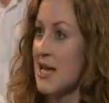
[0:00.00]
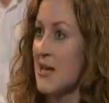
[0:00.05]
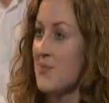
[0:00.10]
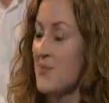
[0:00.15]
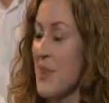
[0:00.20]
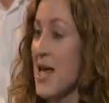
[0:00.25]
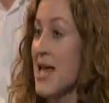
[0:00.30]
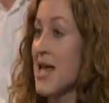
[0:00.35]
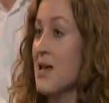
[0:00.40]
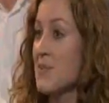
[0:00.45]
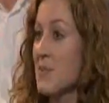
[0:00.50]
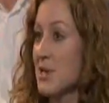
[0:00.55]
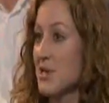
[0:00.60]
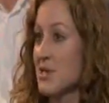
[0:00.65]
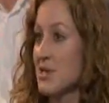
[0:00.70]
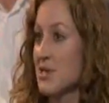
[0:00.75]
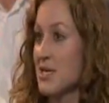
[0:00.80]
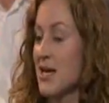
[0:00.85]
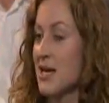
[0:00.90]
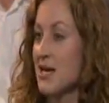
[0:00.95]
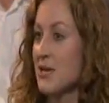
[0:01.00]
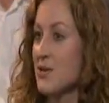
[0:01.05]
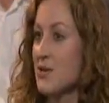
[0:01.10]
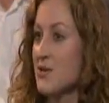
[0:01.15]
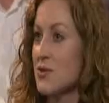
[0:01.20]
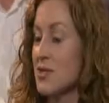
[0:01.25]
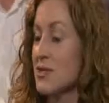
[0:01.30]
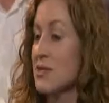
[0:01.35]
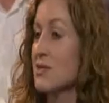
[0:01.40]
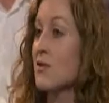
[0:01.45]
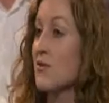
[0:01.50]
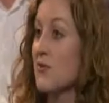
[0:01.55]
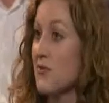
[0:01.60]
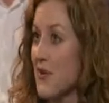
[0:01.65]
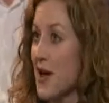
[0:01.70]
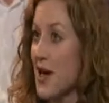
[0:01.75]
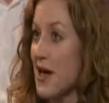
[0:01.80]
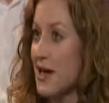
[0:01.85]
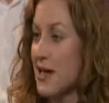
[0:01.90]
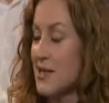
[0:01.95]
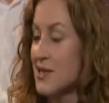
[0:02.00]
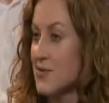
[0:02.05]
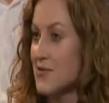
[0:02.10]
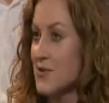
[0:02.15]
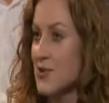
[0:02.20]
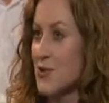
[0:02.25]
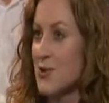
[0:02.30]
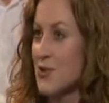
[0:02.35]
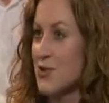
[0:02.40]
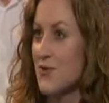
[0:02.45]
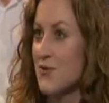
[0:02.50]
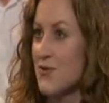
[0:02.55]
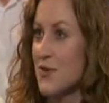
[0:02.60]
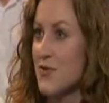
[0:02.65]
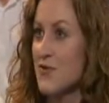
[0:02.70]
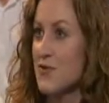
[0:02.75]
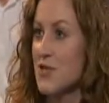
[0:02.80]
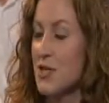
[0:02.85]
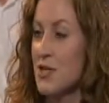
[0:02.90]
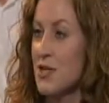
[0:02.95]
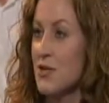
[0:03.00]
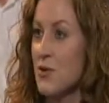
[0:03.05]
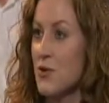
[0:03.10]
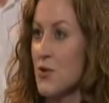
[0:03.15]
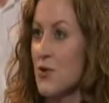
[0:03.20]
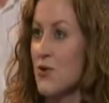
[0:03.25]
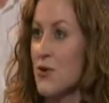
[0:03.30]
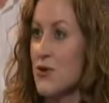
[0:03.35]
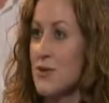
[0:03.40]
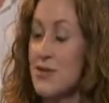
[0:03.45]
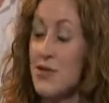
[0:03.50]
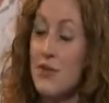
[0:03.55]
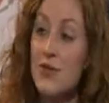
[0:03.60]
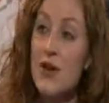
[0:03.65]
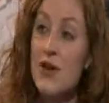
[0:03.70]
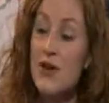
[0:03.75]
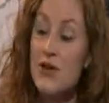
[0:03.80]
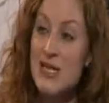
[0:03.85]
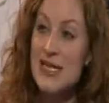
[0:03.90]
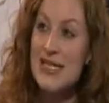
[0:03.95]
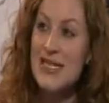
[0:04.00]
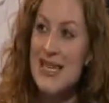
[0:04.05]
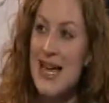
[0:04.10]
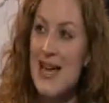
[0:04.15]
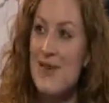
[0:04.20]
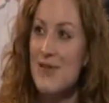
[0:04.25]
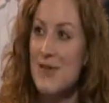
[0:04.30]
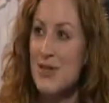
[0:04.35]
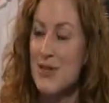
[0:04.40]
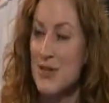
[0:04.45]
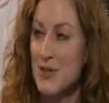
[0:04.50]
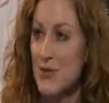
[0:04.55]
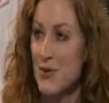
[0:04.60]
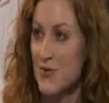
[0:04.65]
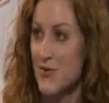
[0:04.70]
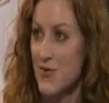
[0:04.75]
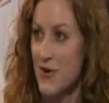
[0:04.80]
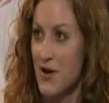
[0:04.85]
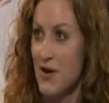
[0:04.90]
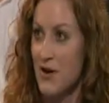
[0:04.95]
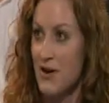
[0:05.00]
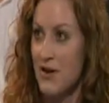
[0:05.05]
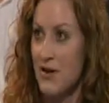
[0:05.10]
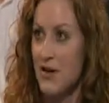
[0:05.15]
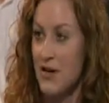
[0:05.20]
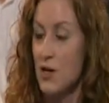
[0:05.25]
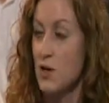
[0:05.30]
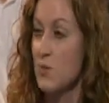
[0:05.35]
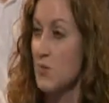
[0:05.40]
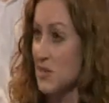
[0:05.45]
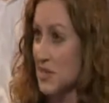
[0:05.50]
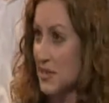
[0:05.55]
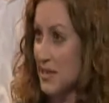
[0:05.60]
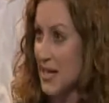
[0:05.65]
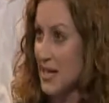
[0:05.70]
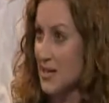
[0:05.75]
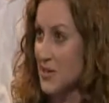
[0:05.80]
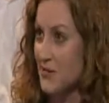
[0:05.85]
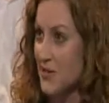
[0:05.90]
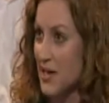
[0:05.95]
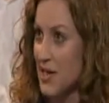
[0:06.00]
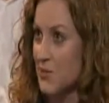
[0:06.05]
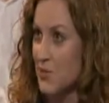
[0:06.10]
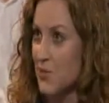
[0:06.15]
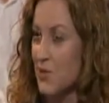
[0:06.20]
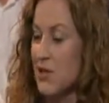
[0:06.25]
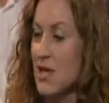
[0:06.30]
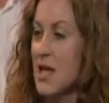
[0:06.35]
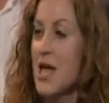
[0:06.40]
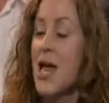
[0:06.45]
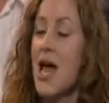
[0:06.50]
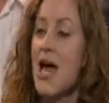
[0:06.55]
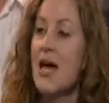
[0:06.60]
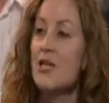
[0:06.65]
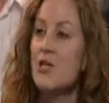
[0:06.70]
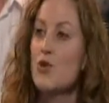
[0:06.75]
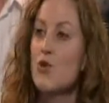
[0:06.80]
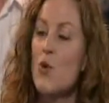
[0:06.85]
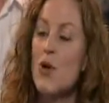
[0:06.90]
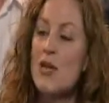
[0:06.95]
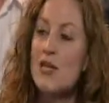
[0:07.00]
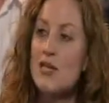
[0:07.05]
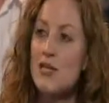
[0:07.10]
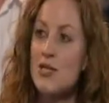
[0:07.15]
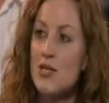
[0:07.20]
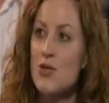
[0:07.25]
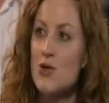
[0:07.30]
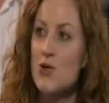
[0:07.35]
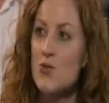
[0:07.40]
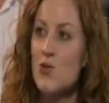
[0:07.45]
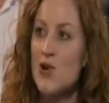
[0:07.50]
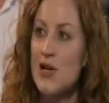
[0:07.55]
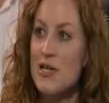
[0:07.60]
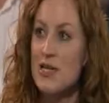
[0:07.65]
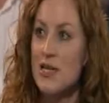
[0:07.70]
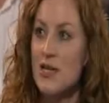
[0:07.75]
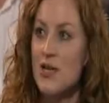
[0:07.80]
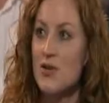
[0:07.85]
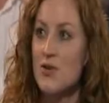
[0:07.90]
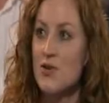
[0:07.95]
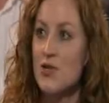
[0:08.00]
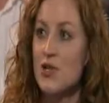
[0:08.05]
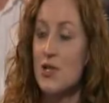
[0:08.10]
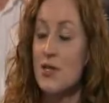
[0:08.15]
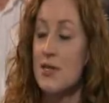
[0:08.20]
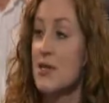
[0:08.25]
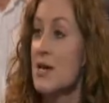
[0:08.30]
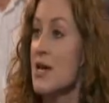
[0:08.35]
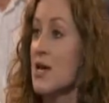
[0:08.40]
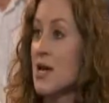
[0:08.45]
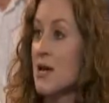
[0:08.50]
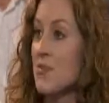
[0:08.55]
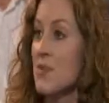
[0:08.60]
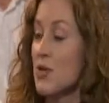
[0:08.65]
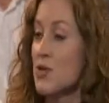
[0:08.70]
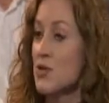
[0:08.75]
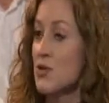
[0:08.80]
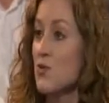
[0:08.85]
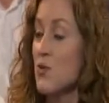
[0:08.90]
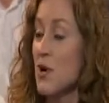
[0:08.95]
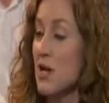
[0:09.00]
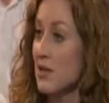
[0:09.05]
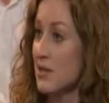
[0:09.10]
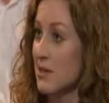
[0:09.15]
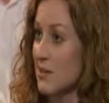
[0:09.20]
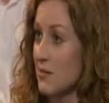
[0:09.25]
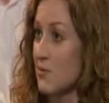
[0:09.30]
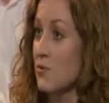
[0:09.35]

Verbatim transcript: uh, payment uh, notices or fines of 250 euros, 37 so far uh, up until the end of April, and 22 prosecutions. Mind you, while,